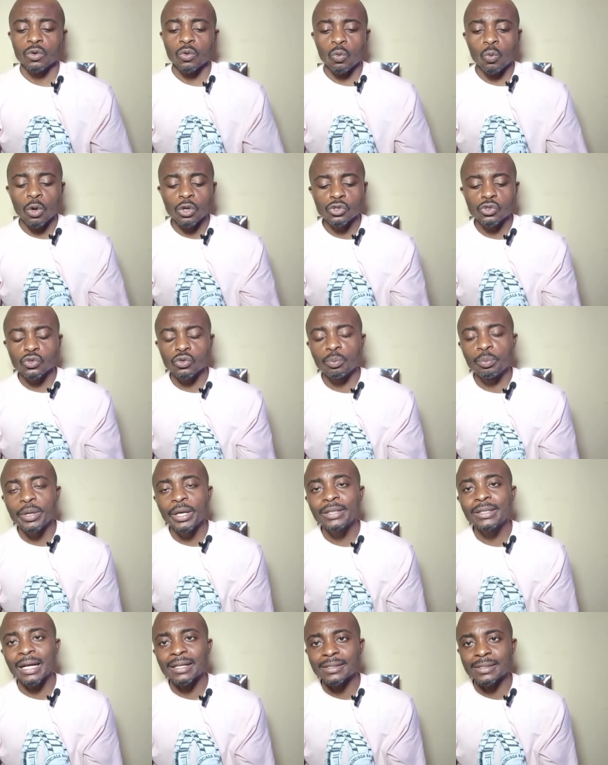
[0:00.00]
once you
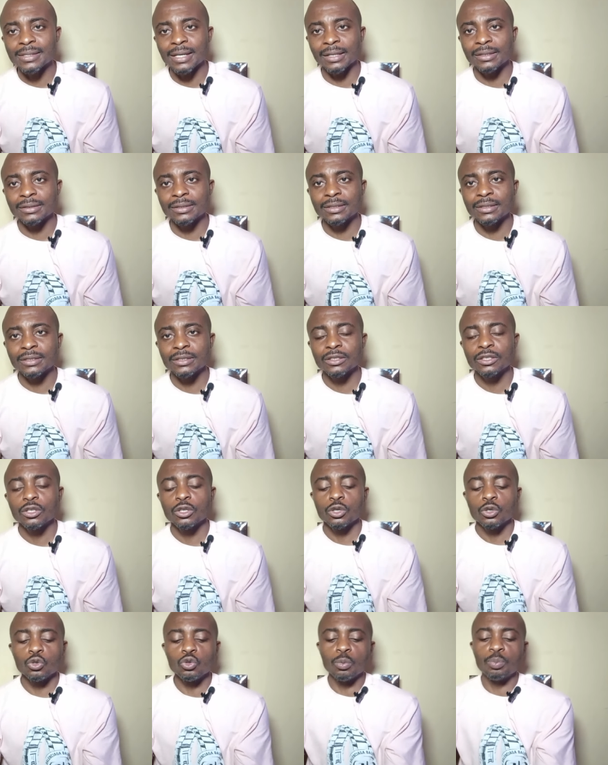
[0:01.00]
bring that sand
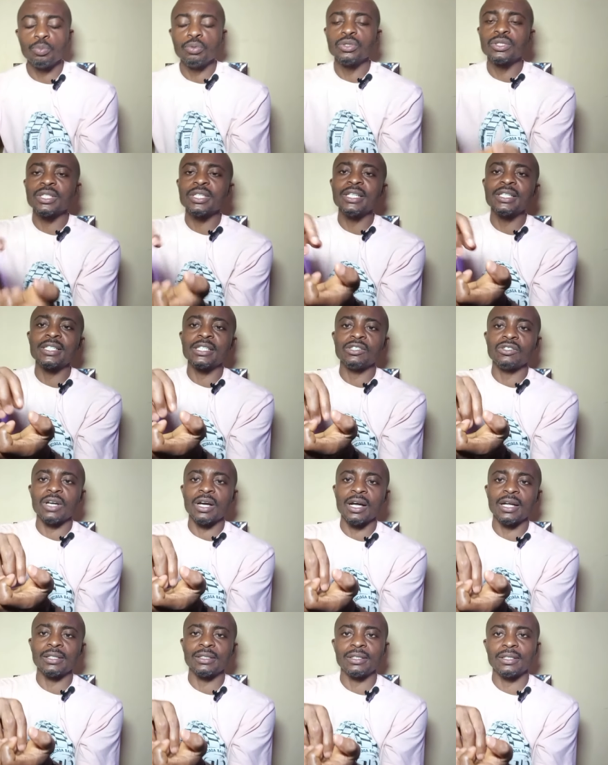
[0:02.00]
you put it in your
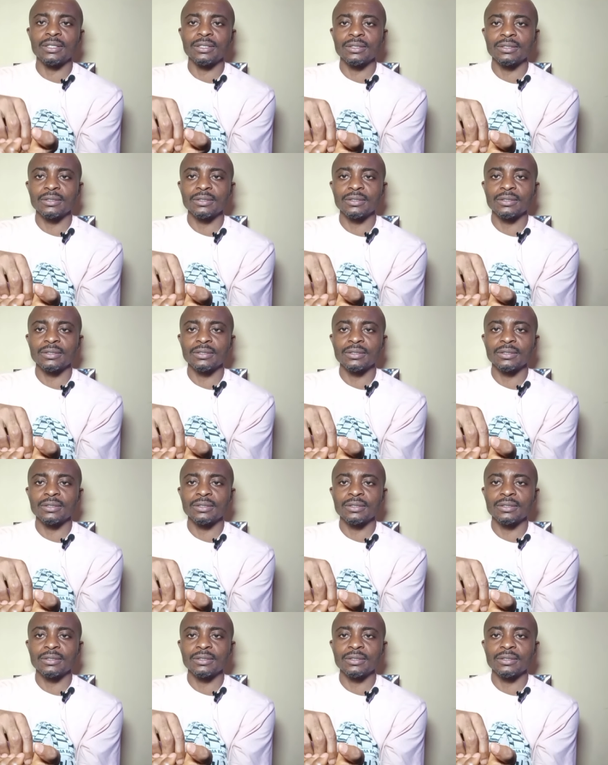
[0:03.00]
hand